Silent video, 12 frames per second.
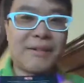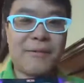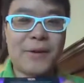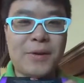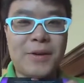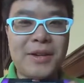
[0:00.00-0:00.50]

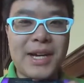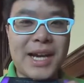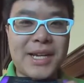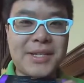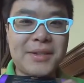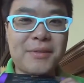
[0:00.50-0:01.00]
Four
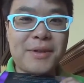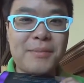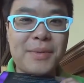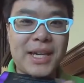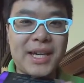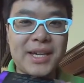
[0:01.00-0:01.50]
ice
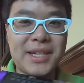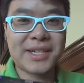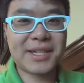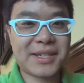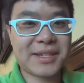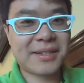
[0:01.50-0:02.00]
cream
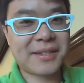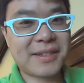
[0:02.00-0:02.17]
cakes